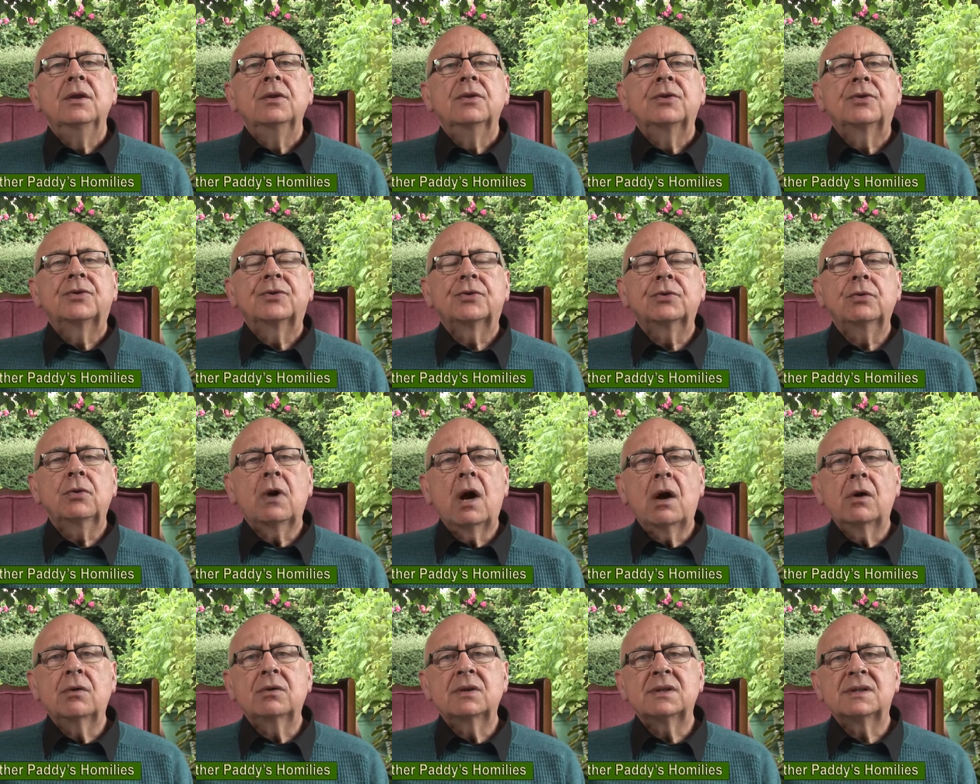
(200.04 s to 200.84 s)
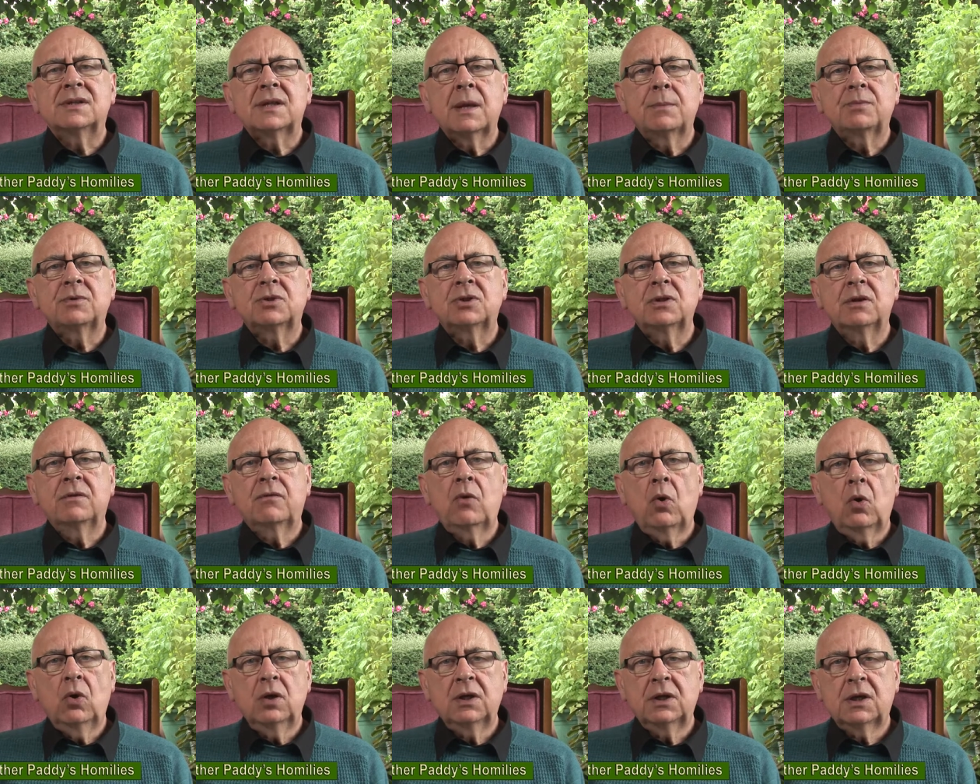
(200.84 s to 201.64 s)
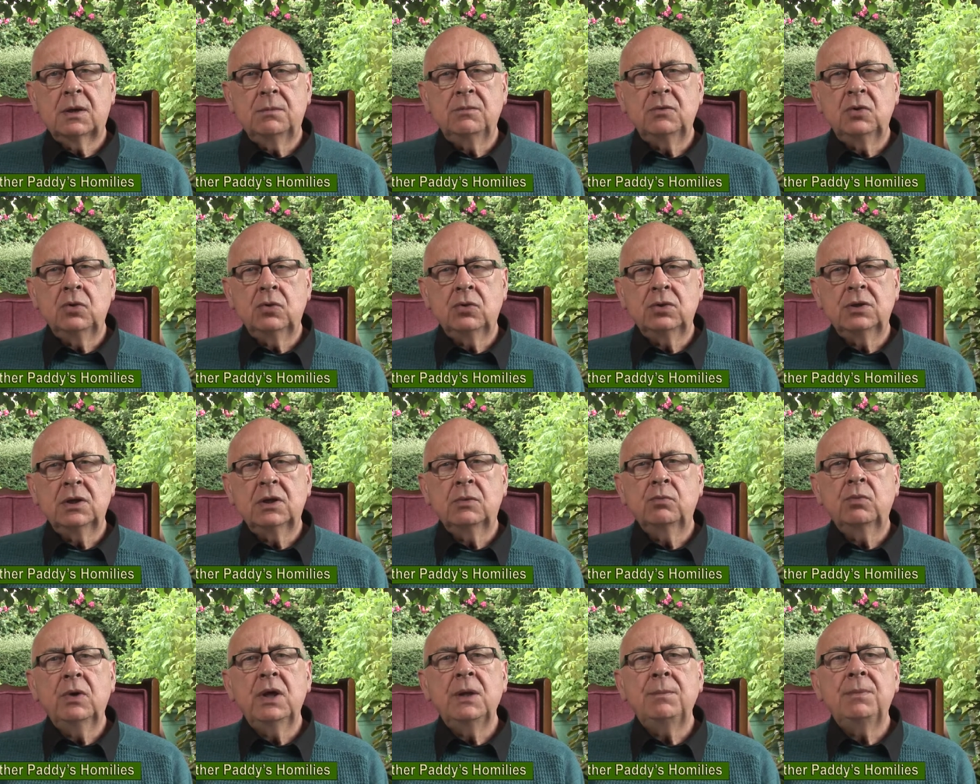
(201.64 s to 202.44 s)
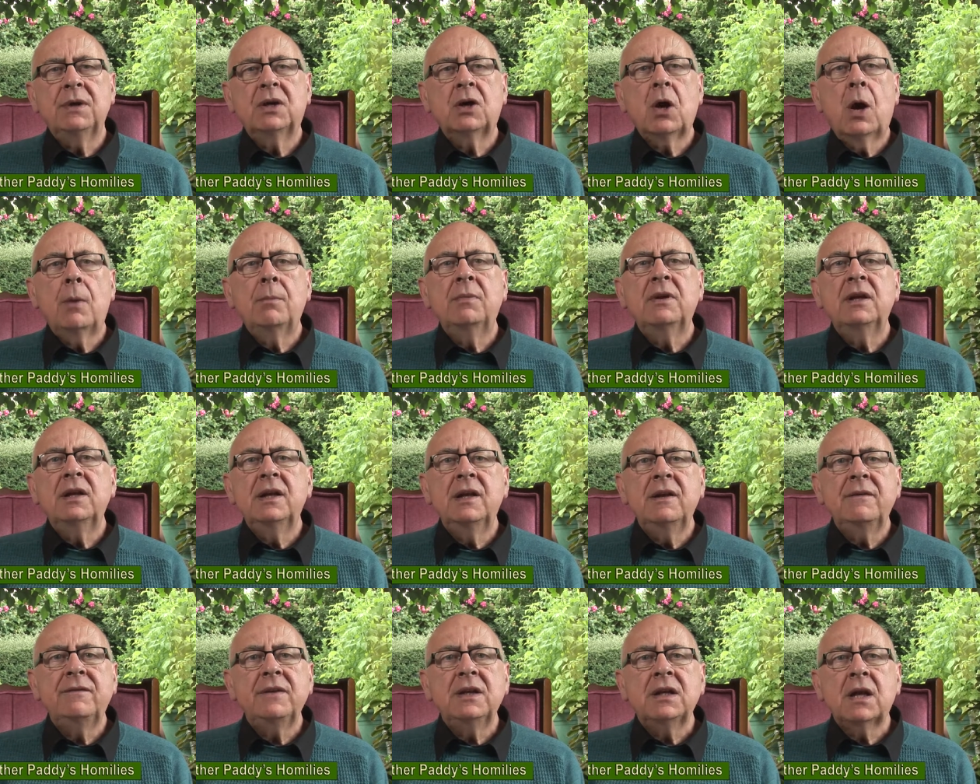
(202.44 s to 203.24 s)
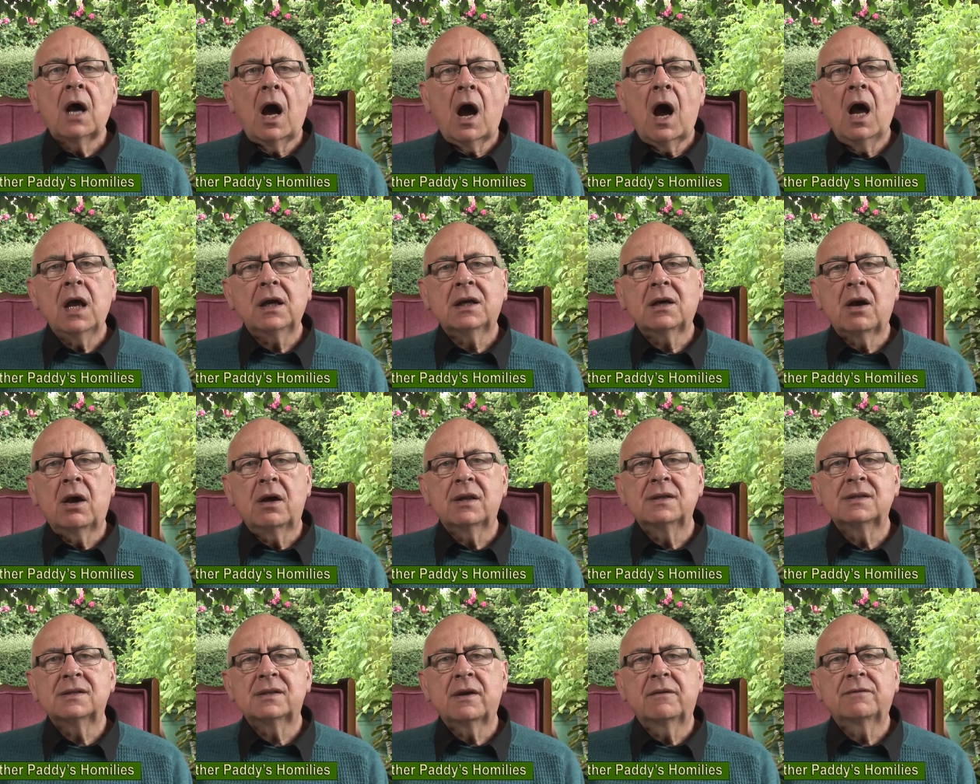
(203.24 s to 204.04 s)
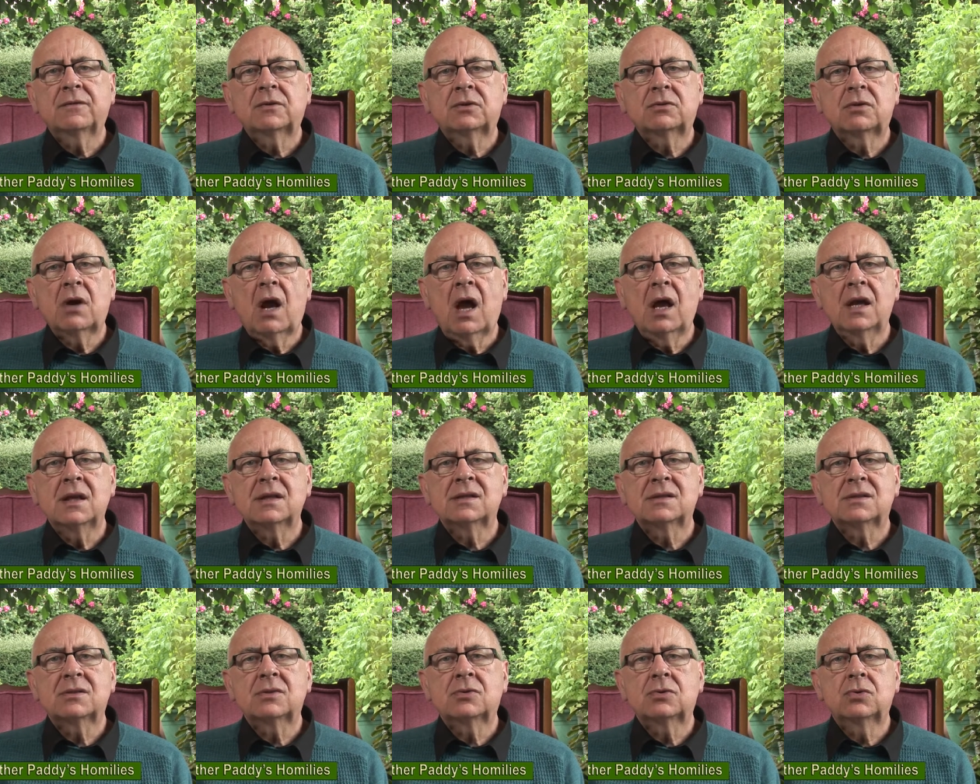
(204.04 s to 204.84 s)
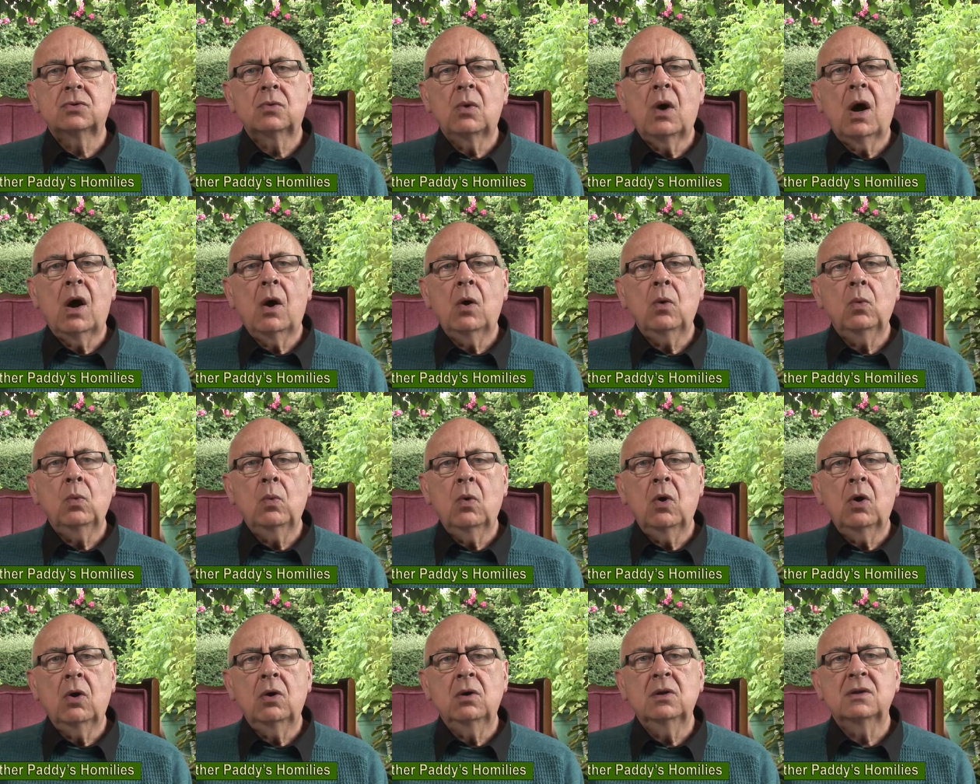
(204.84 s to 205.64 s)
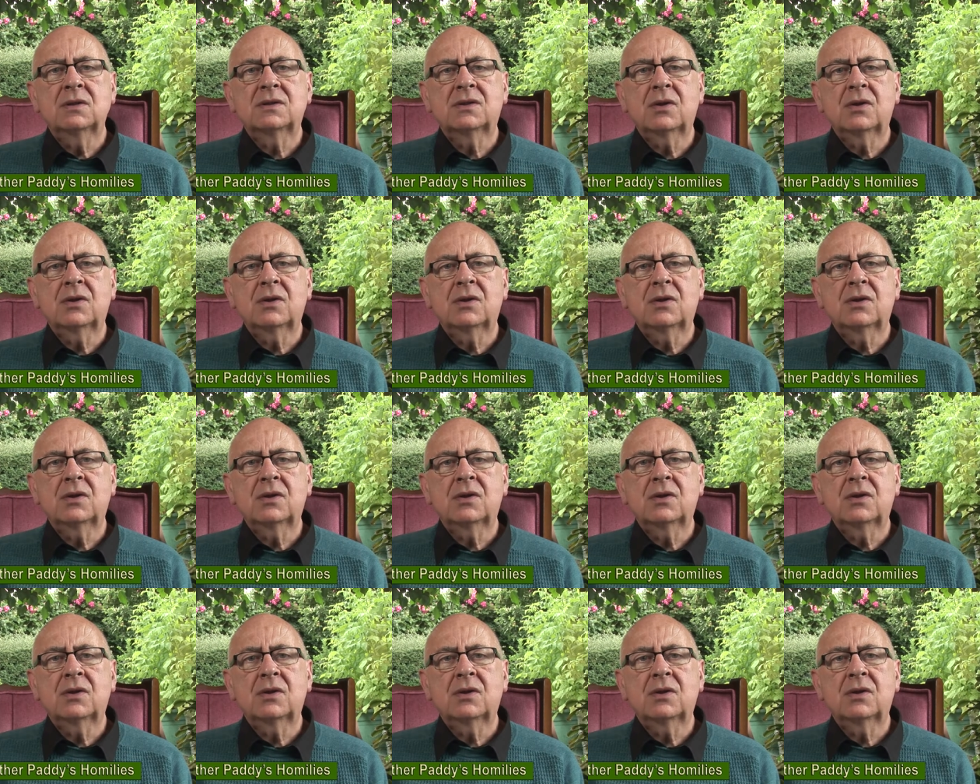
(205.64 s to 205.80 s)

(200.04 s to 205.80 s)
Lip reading: Through our reception of Holy Communion, we become living icons of Christ to our world,